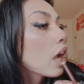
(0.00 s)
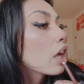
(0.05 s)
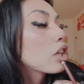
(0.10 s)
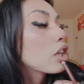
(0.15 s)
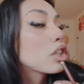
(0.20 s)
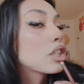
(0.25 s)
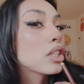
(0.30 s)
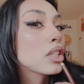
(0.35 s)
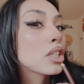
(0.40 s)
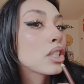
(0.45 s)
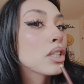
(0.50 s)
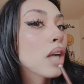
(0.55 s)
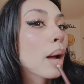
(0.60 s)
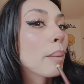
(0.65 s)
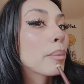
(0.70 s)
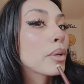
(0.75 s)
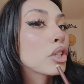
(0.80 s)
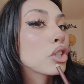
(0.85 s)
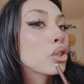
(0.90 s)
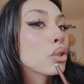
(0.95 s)
you just
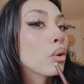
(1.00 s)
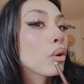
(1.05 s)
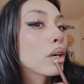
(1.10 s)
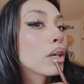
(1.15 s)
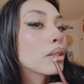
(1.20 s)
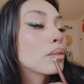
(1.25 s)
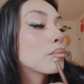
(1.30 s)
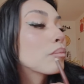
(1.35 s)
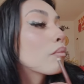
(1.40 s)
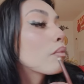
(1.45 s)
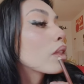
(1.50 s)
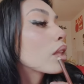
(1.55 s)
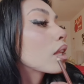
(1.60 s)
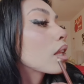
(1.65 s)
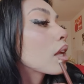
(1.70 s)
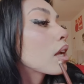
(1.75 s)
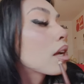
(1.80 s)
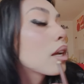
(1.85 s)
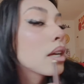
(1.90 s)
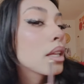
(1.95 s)
stop it short.
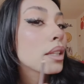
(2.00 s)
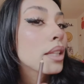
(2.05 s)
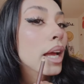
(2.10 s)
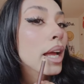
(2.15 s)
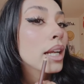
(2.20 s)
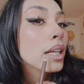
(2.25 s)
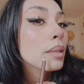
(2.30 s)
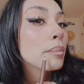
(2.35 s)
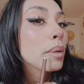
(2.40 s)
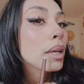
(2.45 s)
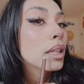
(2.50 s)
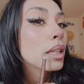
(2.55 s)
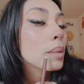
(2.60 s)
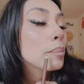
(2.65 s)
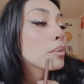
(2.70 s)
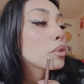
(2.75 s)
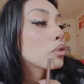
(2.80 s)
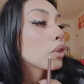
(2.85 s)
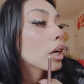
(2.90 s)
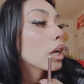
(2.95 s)
The end of my lip
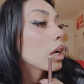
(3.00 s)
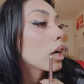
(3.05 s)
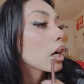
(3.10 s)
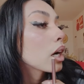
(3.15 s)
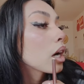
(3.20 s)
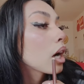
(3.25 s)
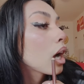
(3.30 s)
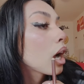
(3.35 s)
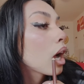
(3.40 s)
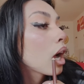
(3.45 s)
is right here.